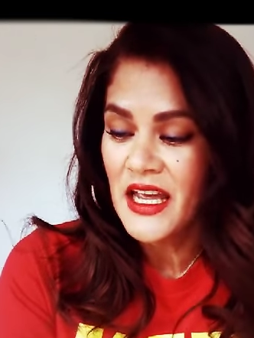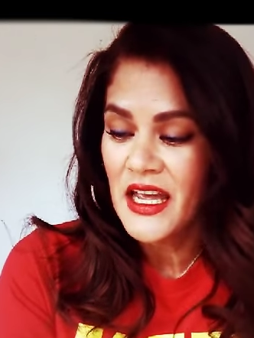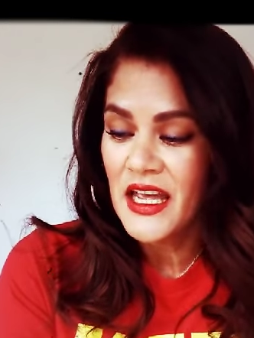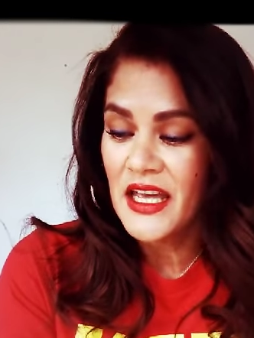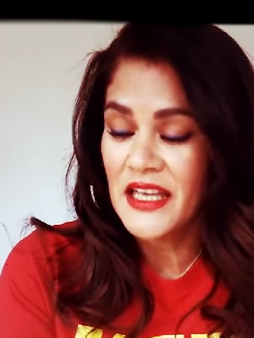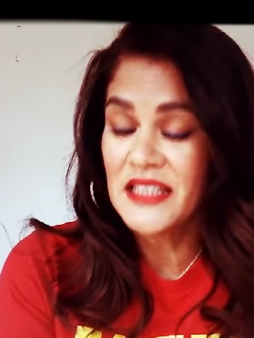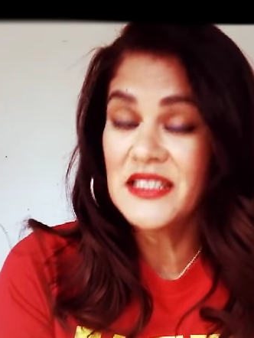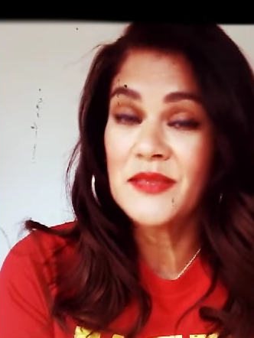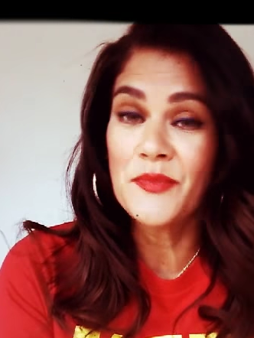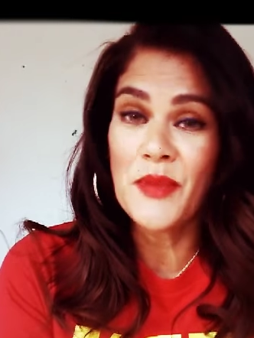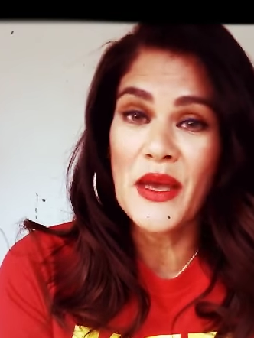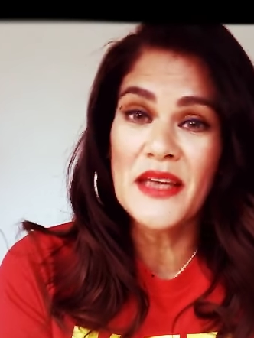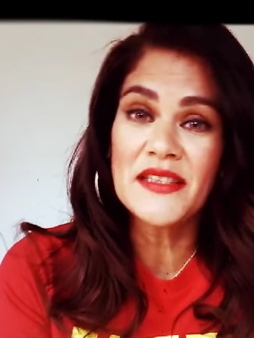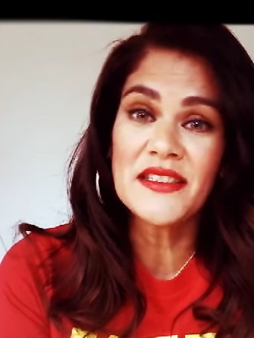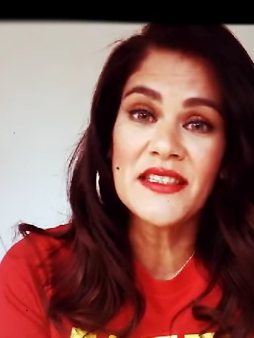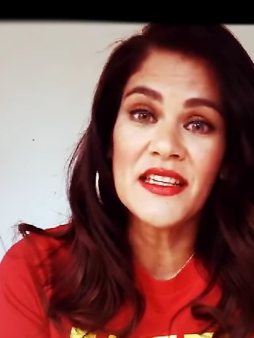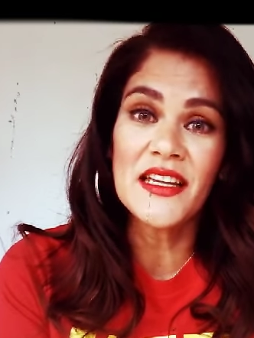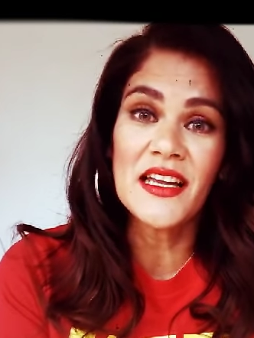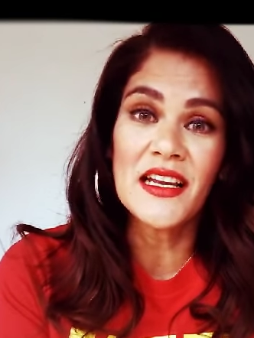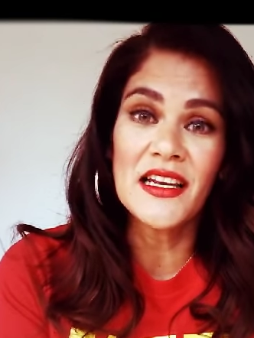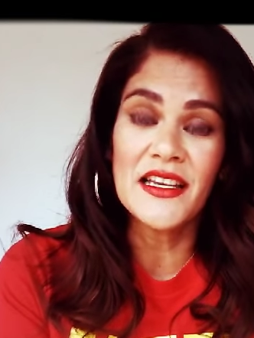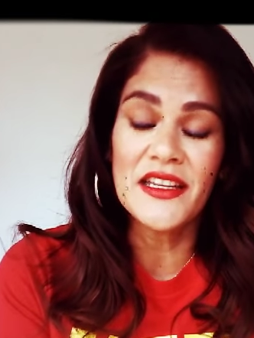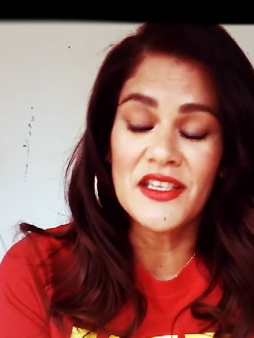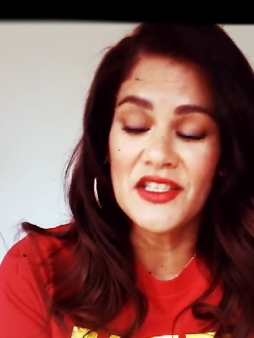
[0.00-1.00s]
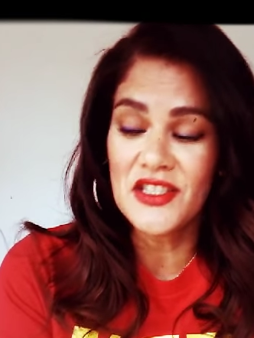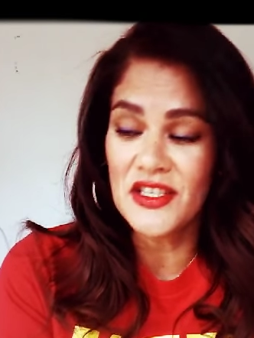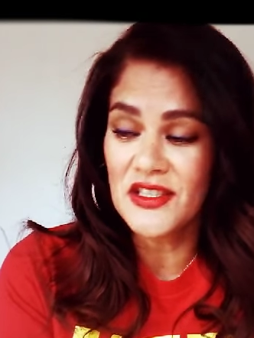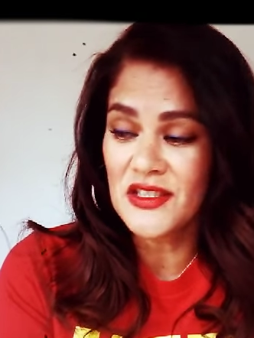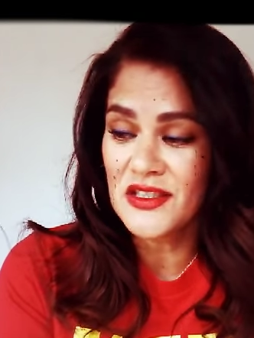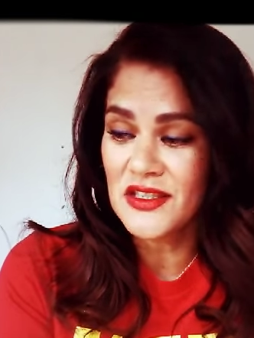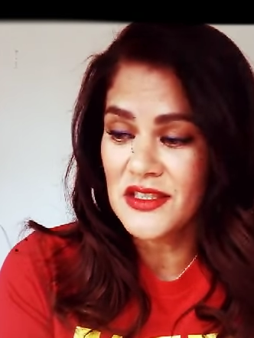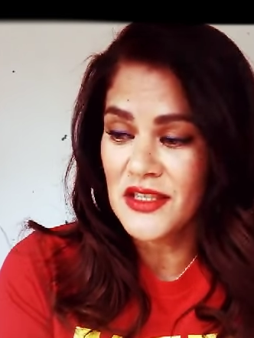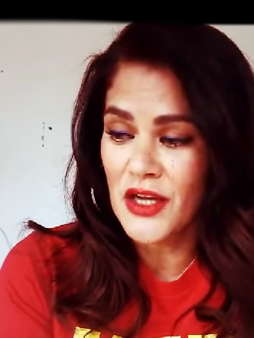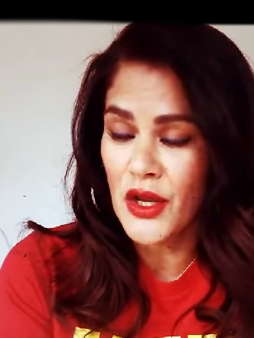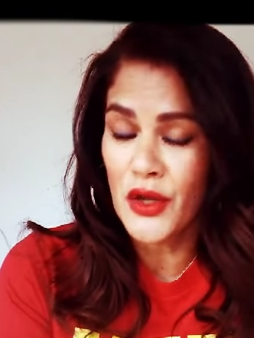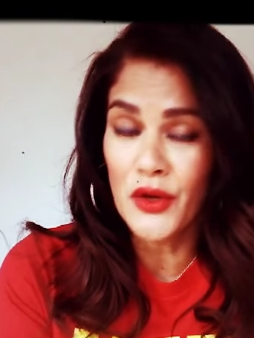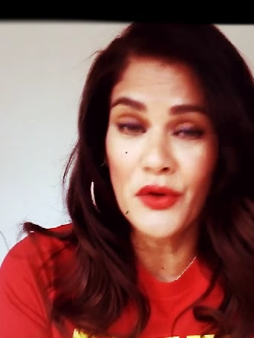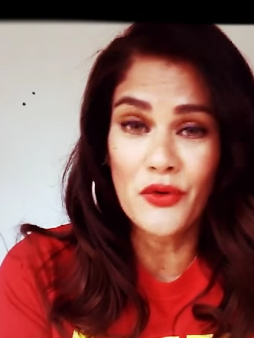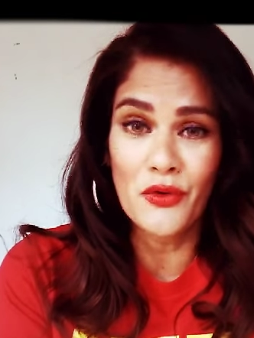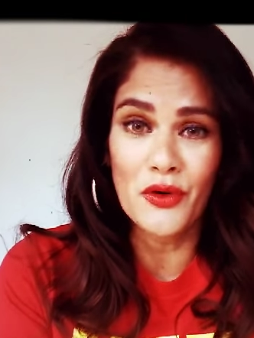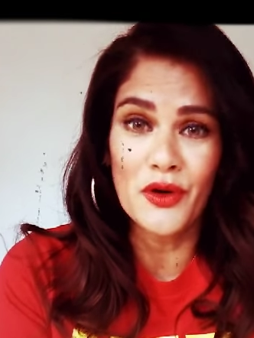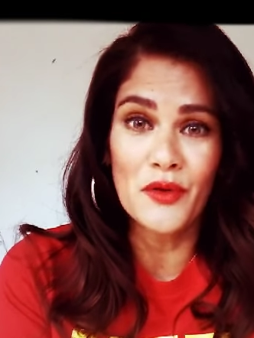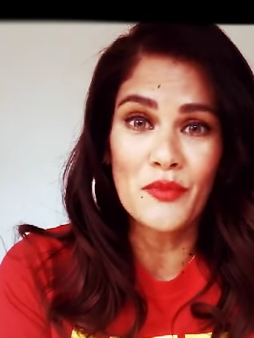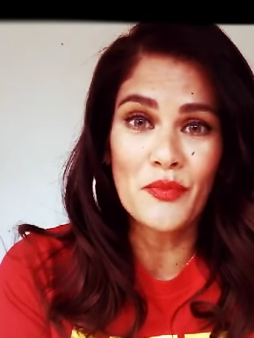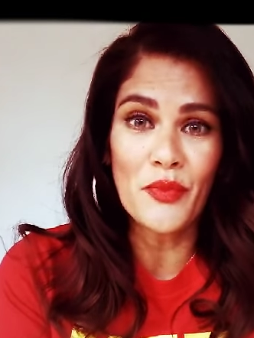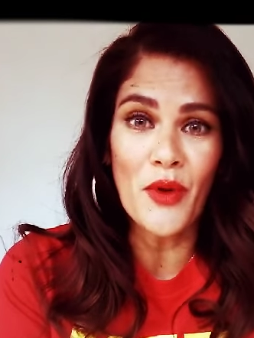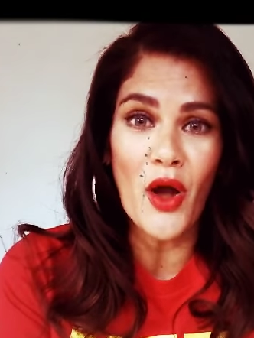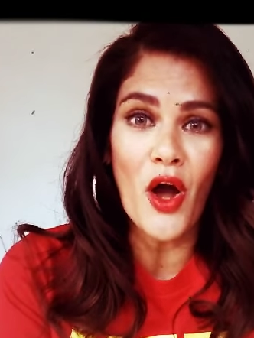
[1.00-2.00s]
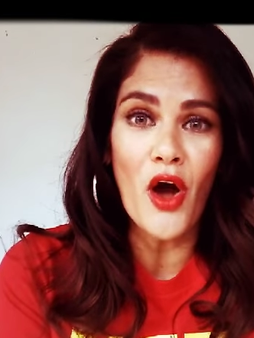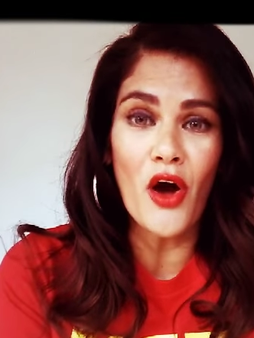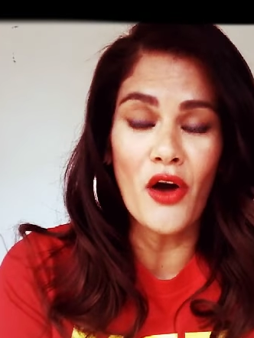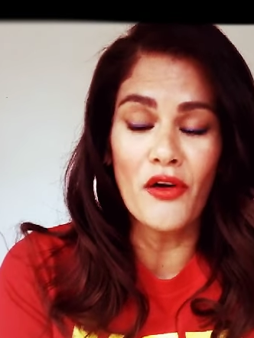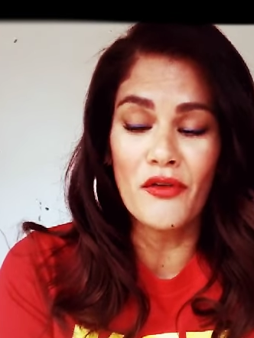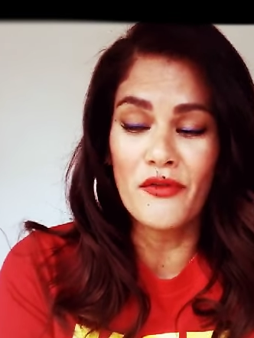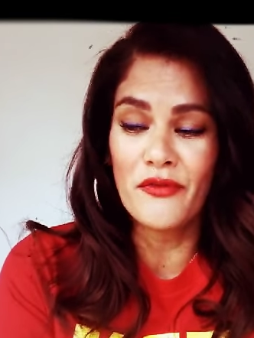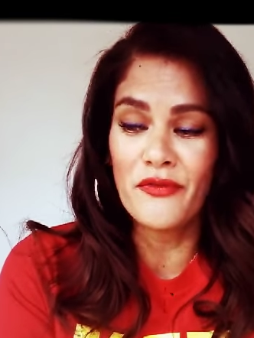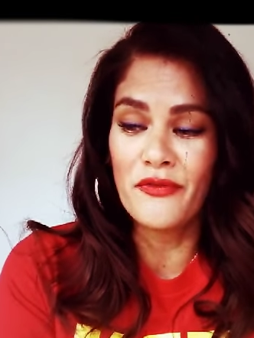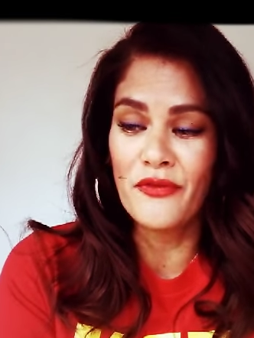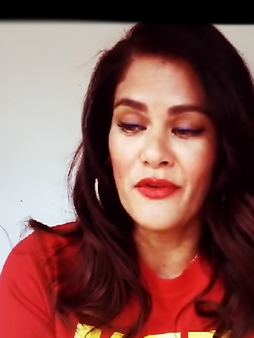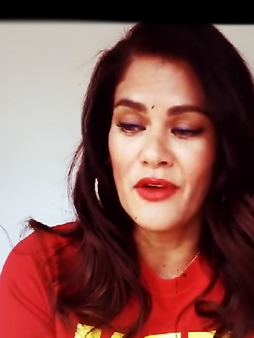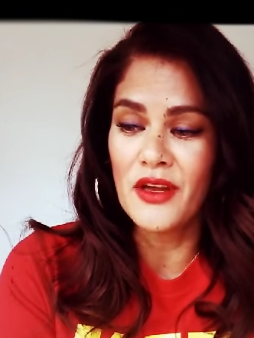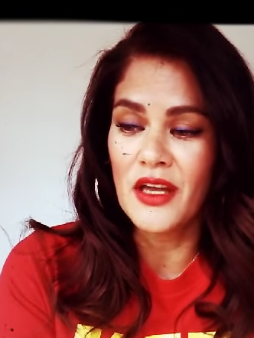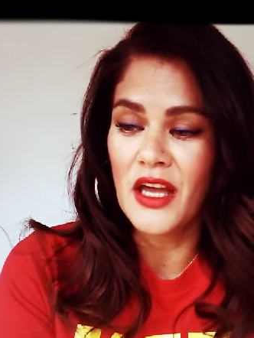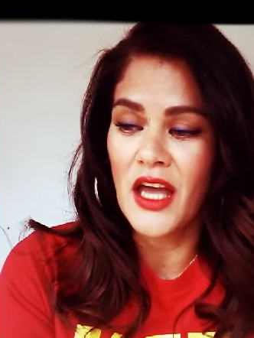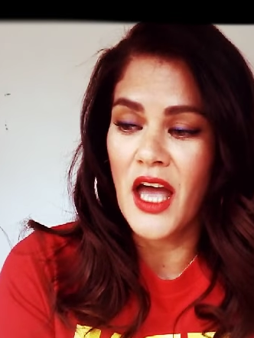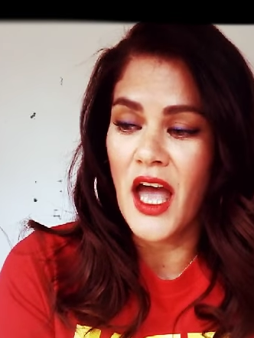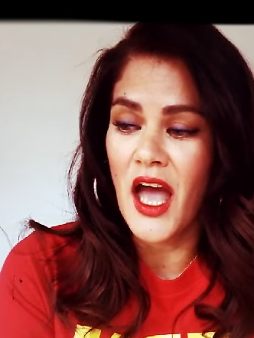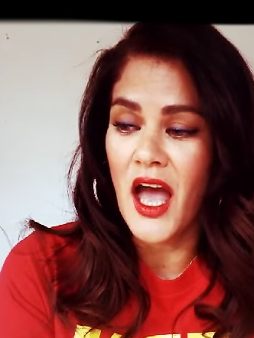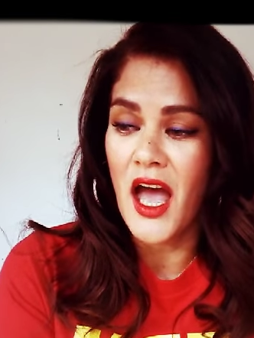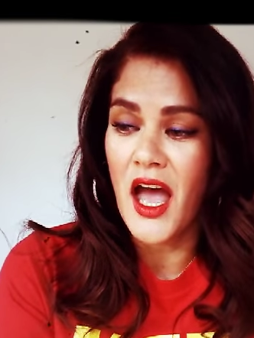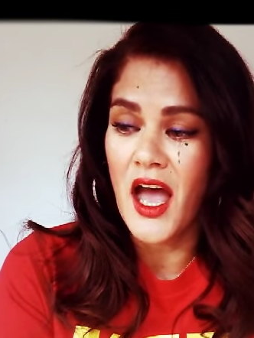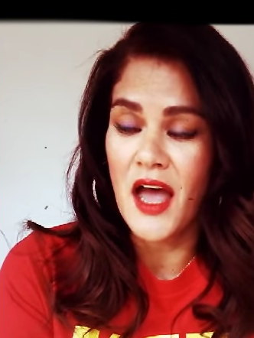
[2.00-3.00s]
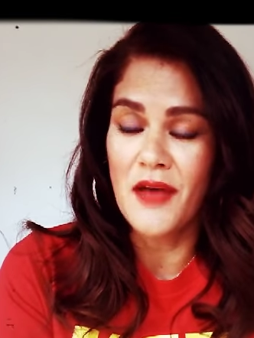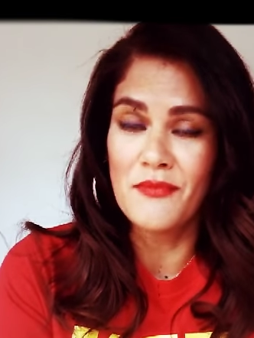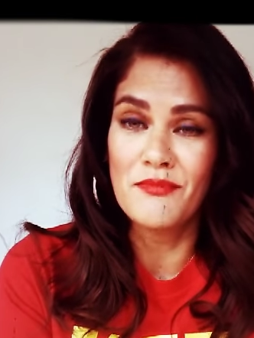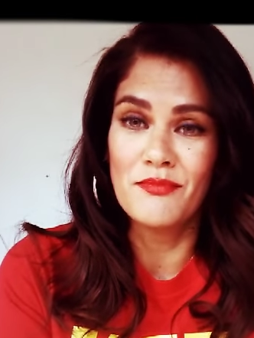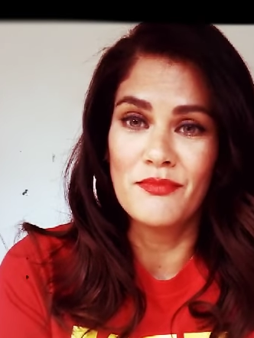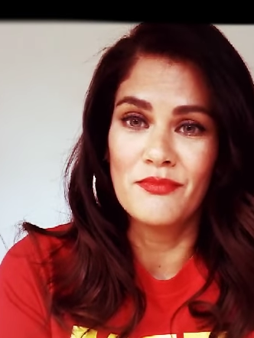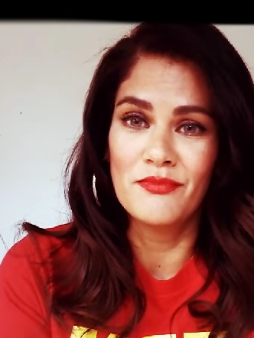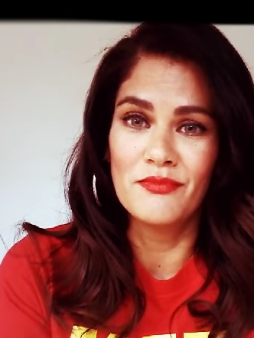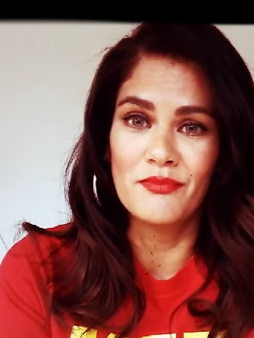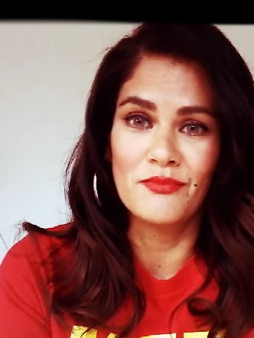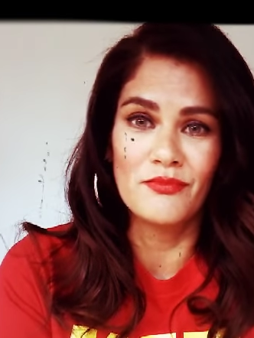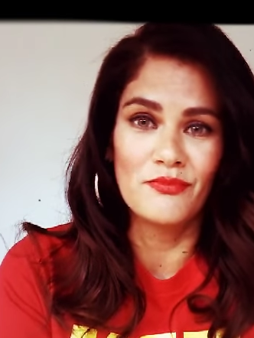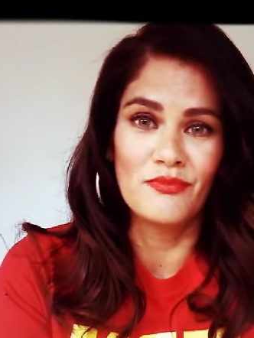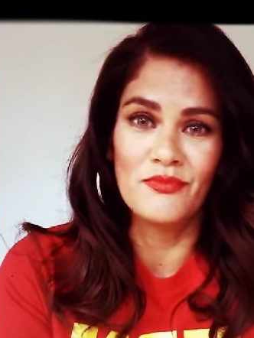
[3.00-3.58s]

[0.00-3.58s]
It's basically just a group of um,